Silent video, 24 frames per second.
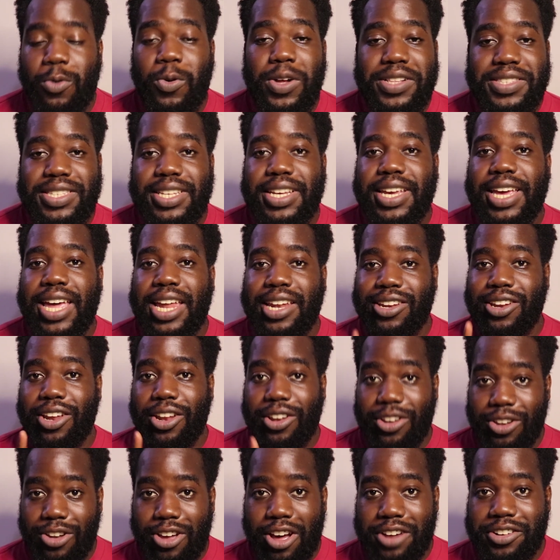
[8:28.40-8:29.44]
Once again,
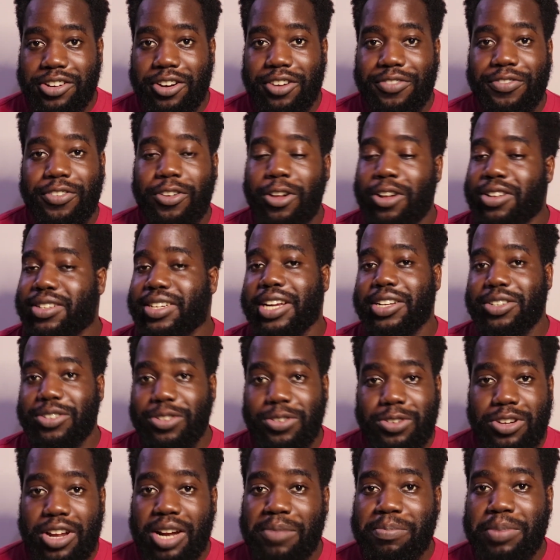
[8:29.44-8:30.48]
not her fault. I
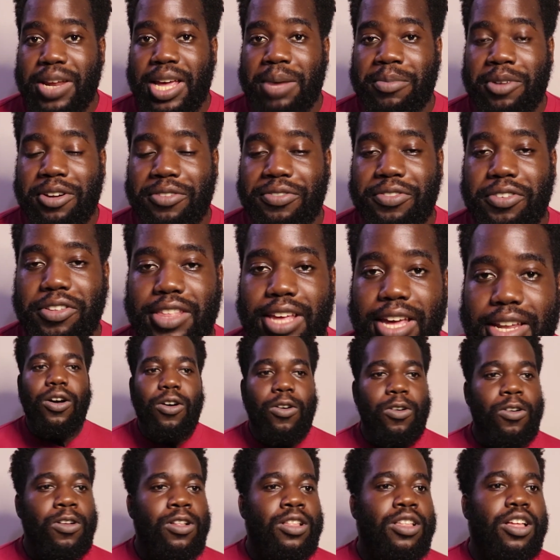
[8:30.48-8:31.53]
do not blame her for that.
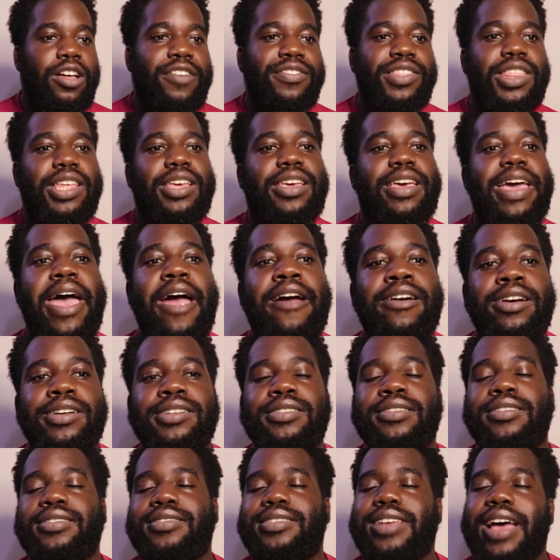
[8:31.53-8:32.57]
All of the
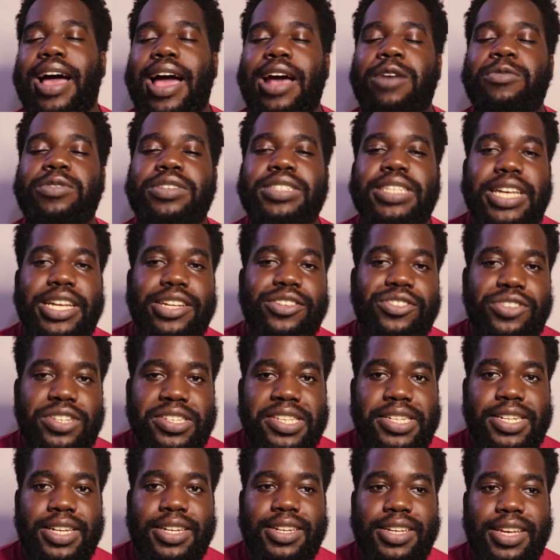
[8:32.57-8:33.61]
characters I was
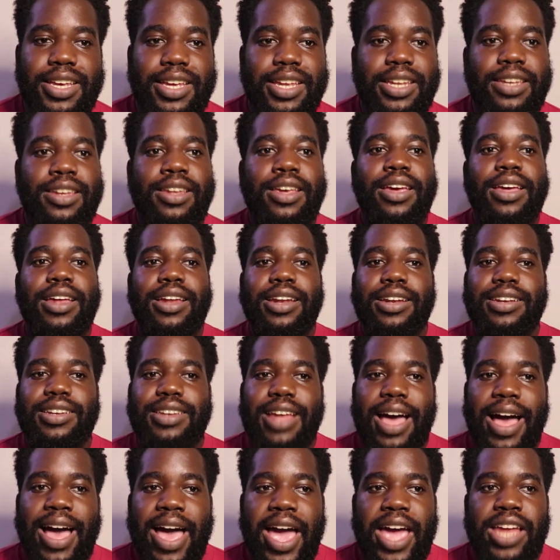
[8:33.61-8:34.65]
interested in
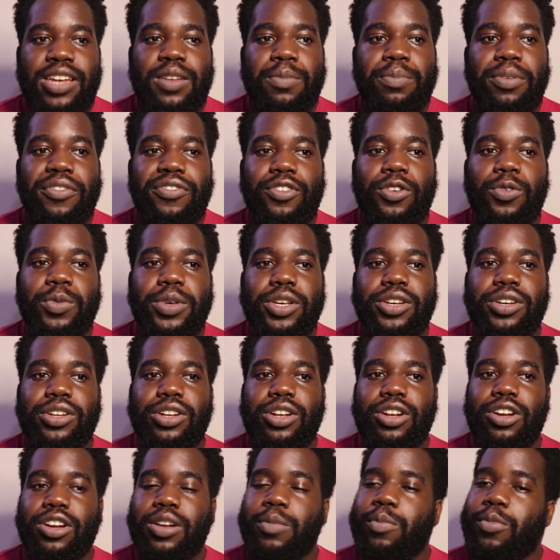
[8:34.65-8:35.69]
died before we
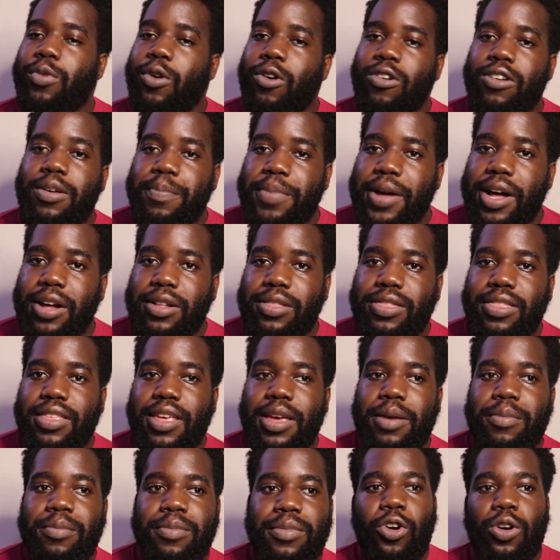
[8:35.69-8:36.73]
could learn more about
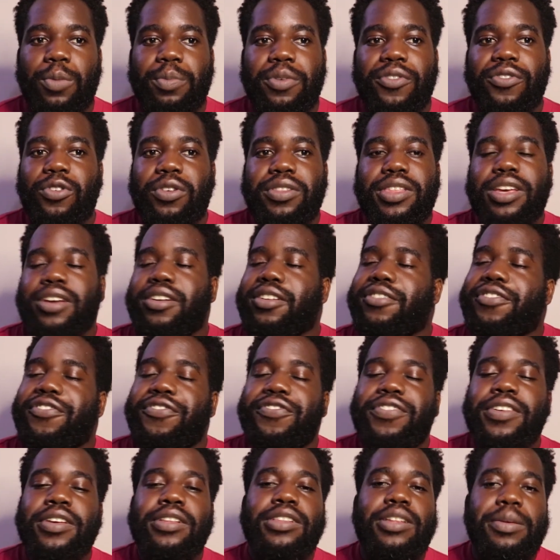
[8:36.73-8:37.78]
them or before they could
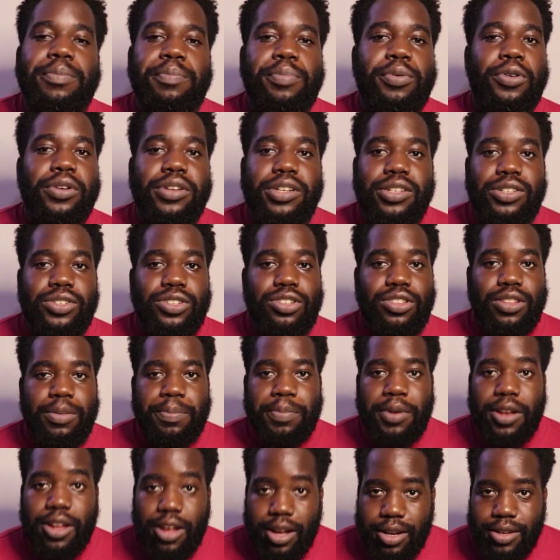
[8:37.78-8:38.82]
feel important to the
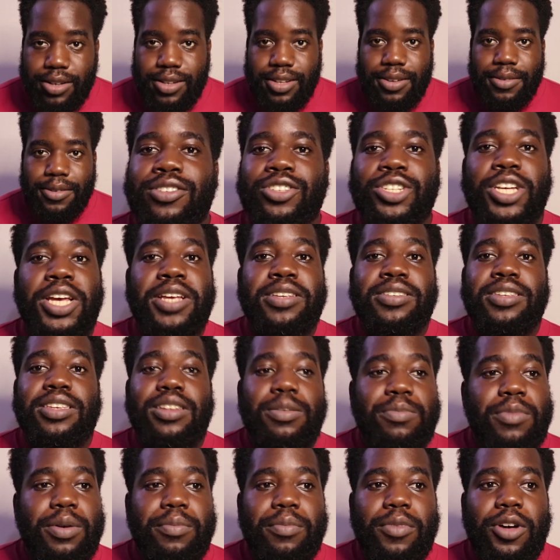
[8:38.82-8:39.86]
plot.
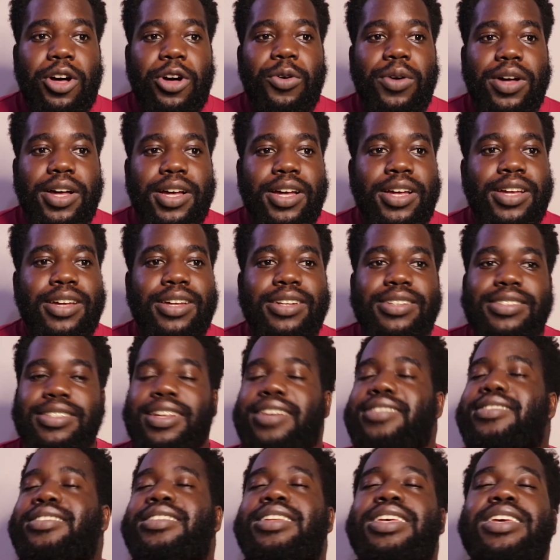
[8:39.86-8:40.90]
Jason Momoa
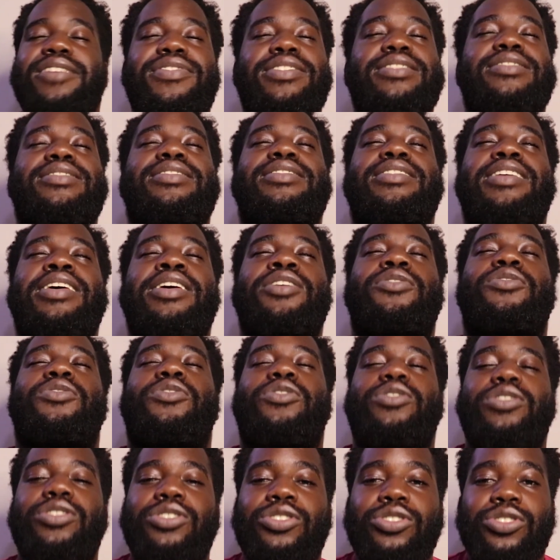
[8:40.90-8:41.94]
doesn't even say
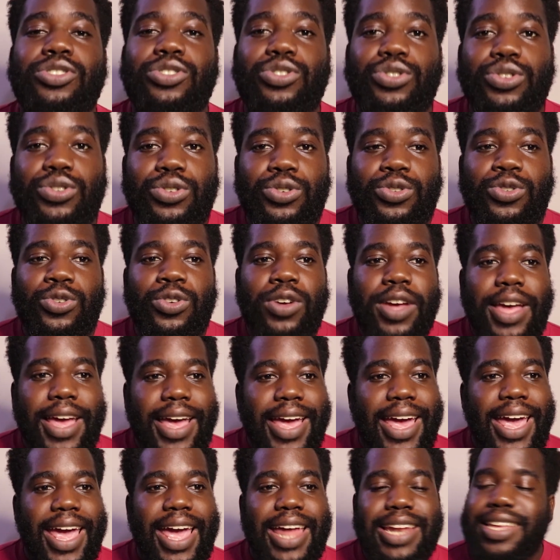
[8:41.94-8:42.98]
or do
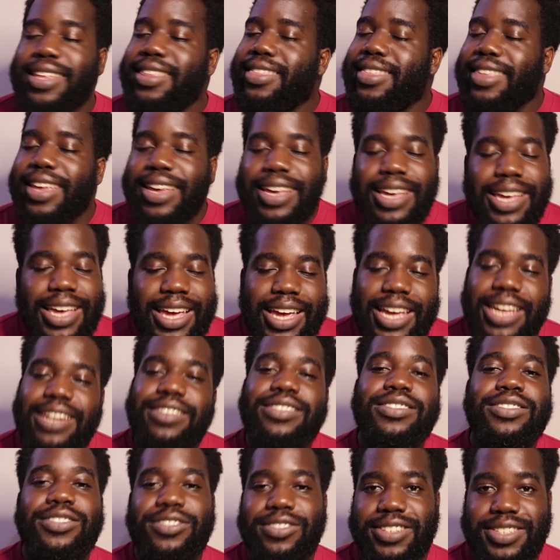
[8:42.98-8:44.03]
anything
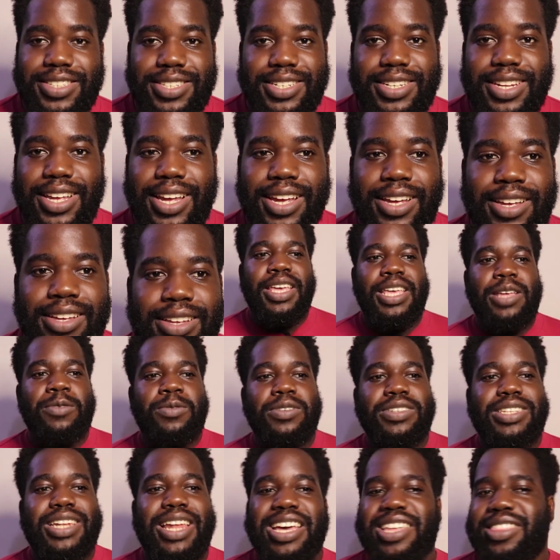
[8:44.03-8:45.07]
interesting. He
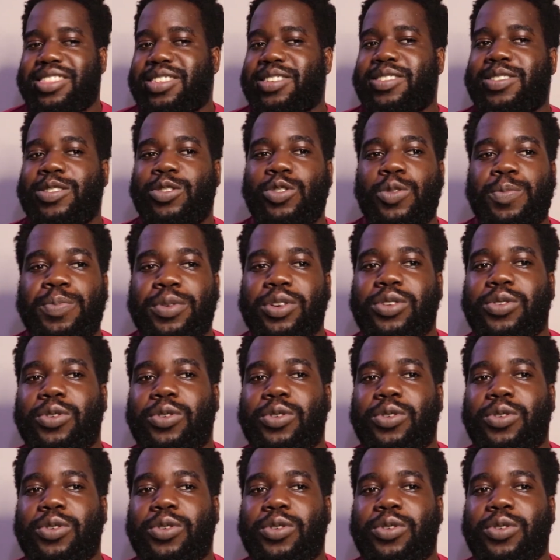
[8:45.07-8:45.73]
was like the super